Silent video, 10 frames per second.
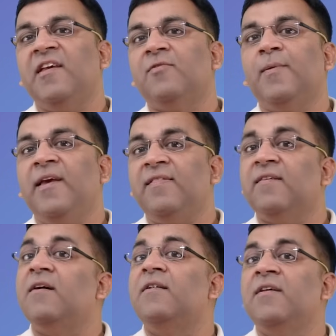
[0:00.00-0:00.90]
explains
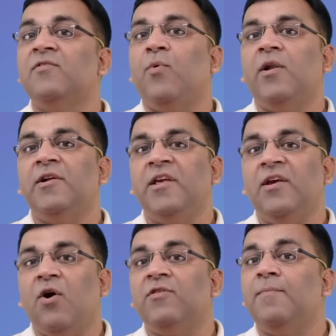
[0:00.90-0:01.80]
earnings quality
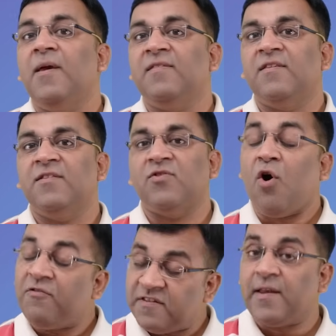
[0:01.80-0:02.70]
on the basis
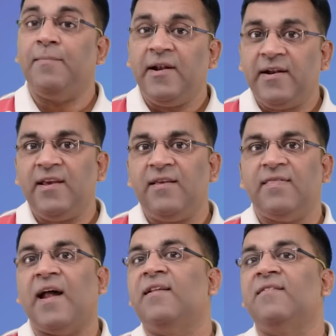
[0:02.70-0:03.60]
of stability,
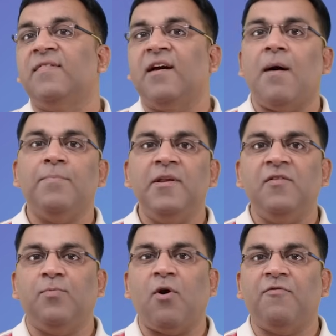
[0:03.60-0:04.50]
that is, the company's
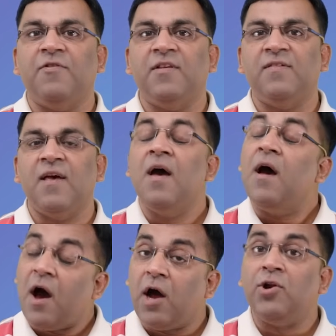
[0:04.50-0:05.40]
profits
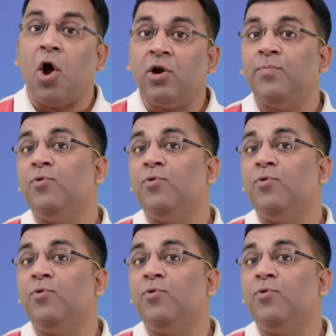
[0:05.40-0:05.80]
are not